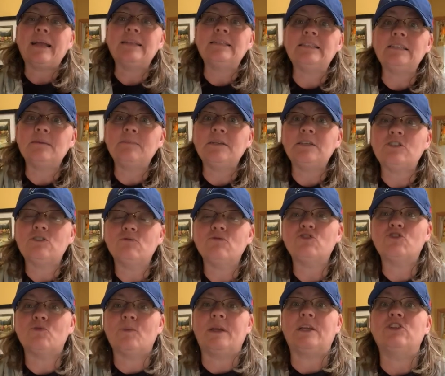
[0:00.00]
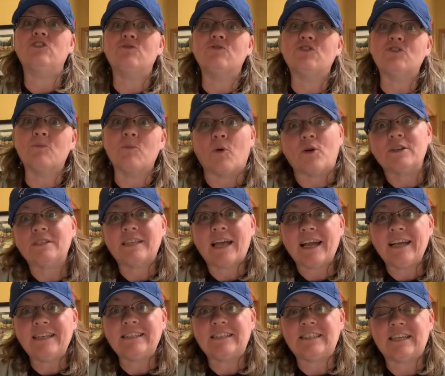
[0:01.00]
and see me soon so we can do some more
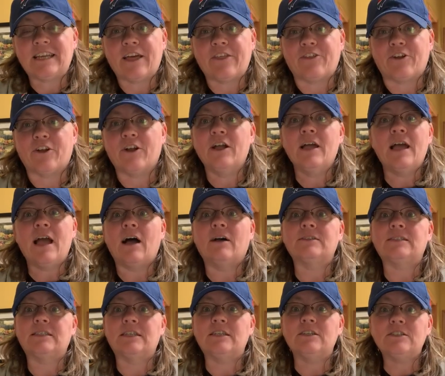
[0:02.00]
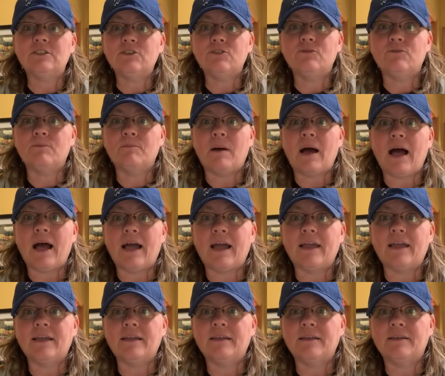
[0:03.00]
science together. I'll see you soon. Bye.